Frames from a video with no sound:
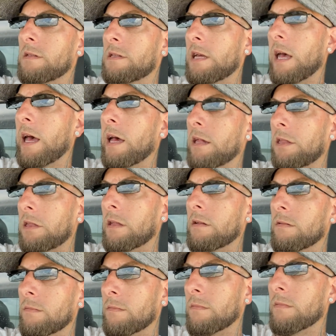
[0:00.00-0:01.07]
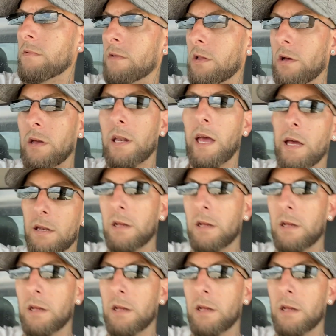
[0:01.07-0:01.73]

tests and looking at the